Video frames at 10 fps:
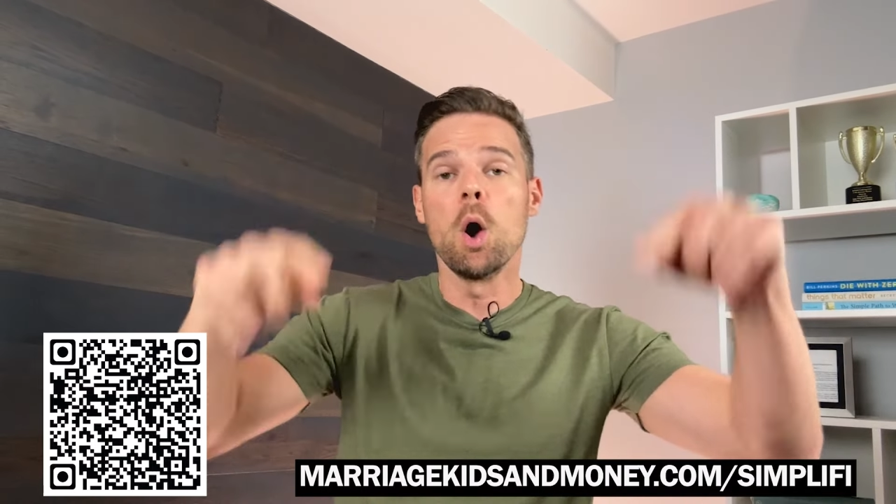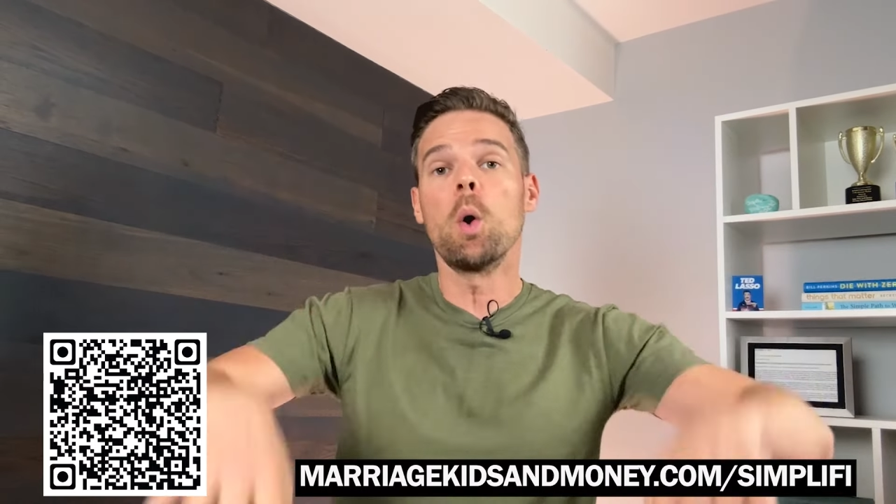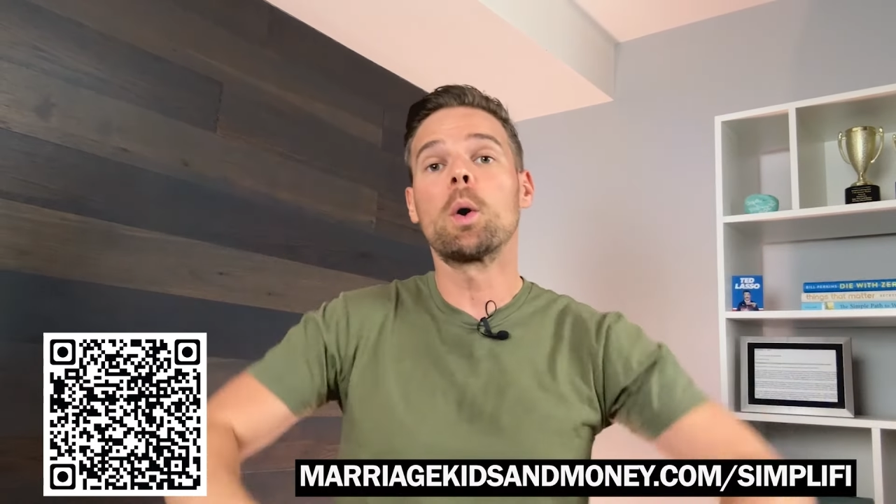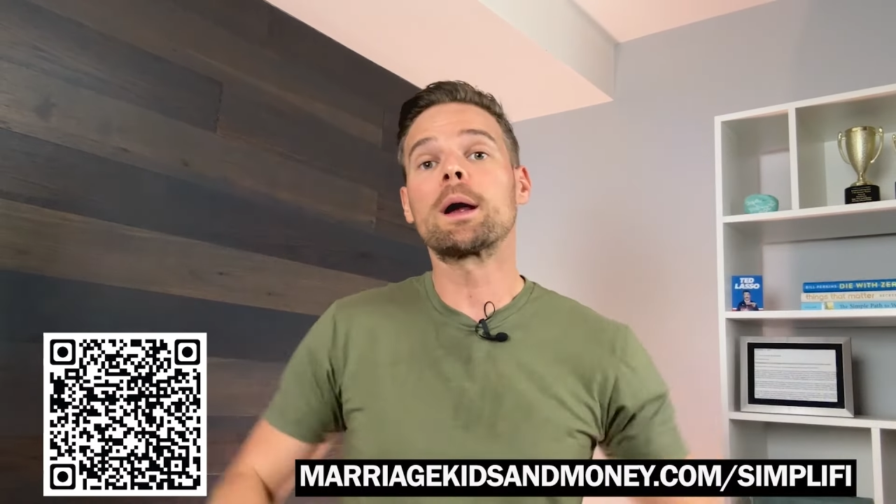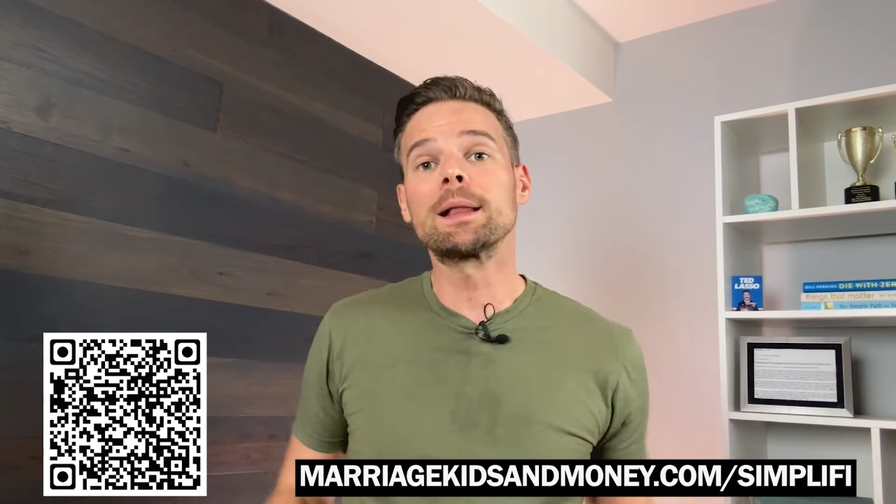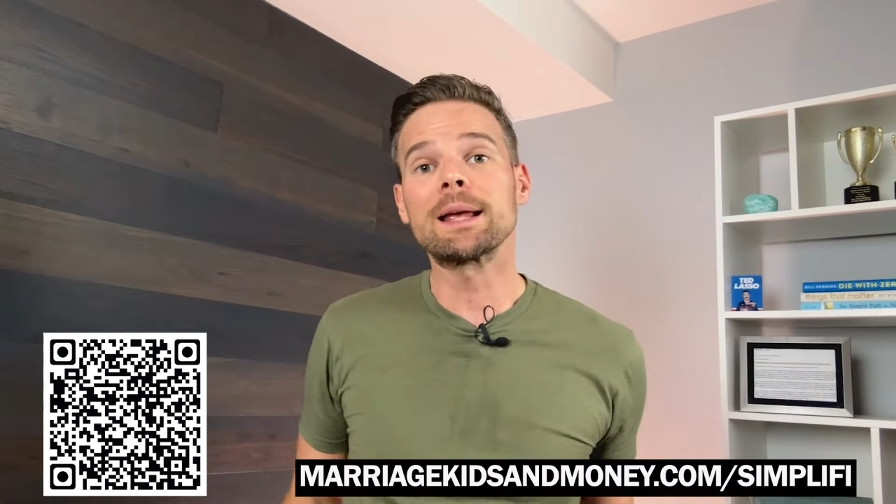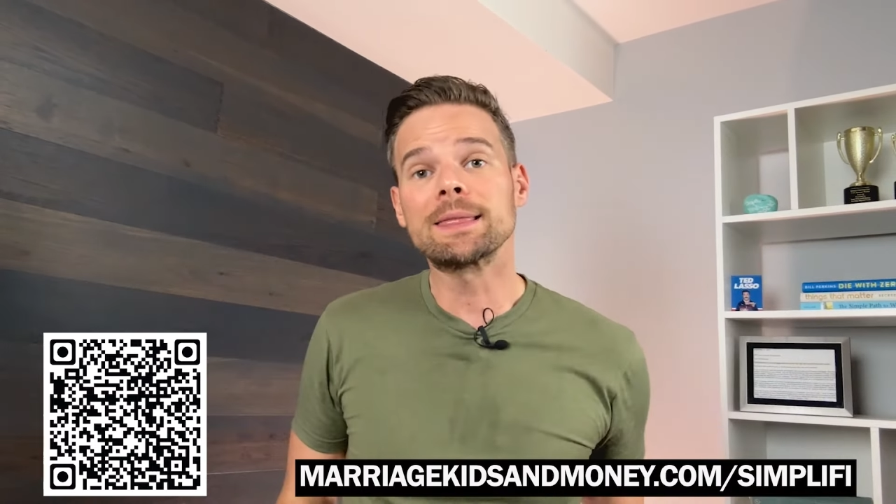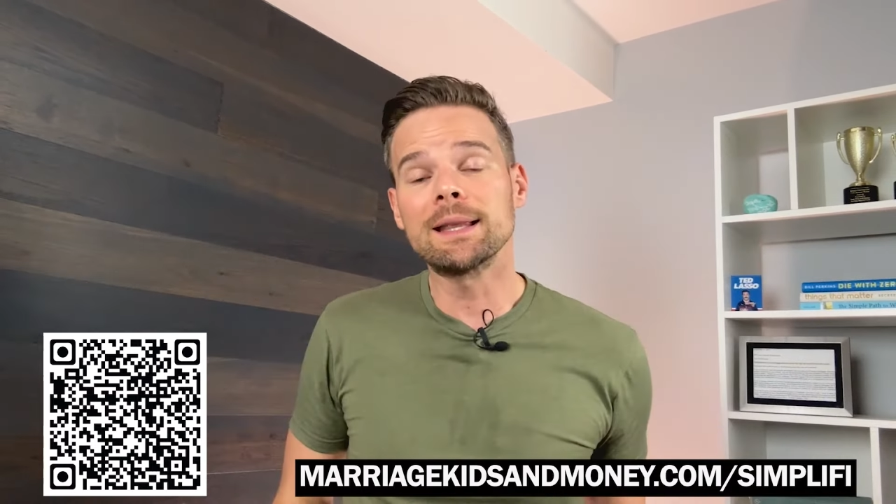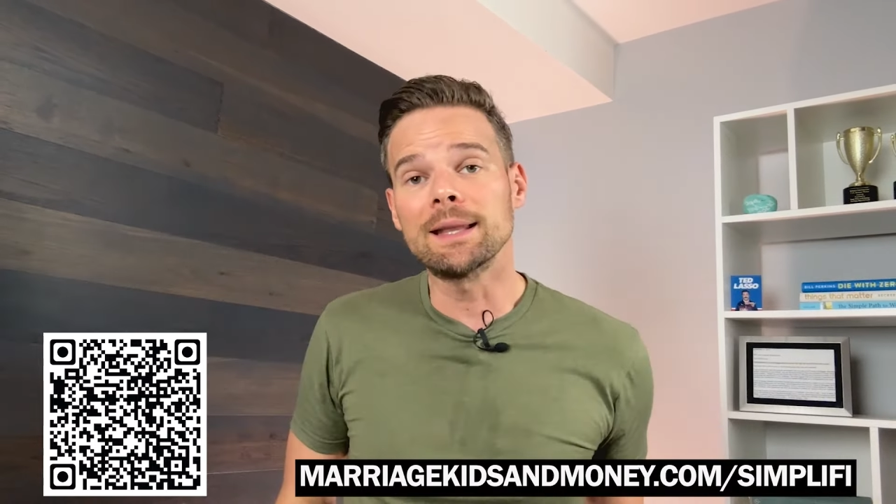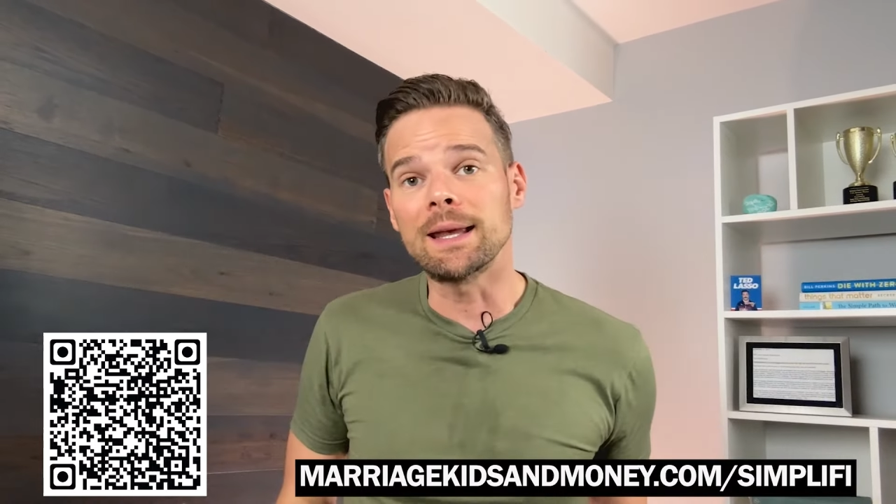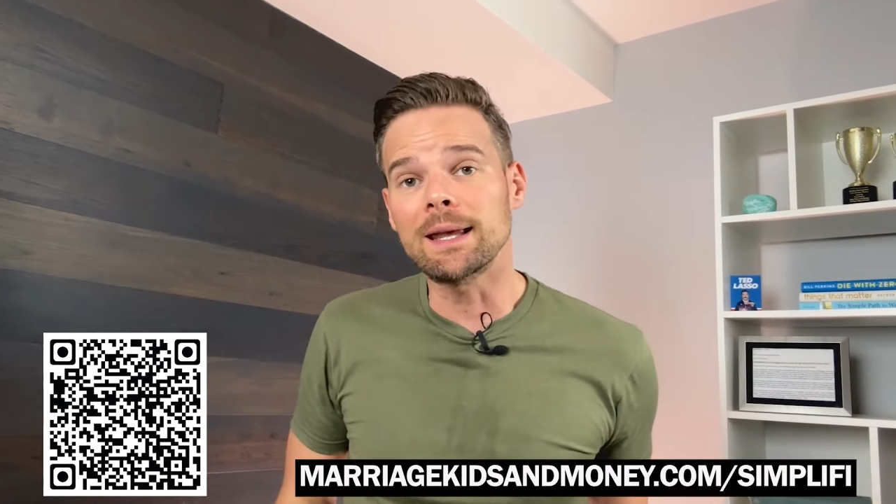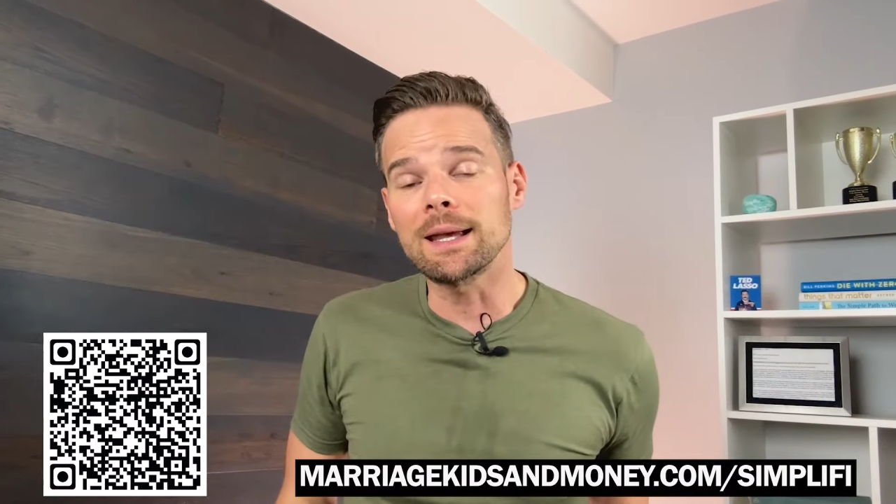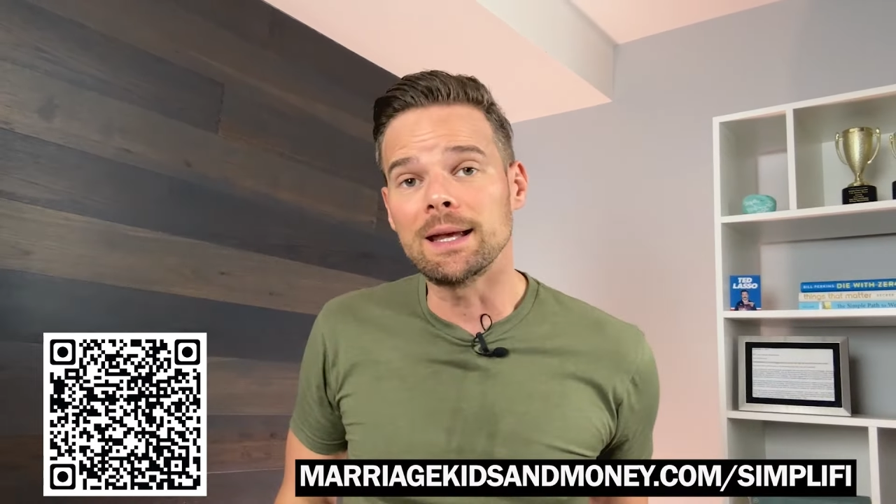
or click the link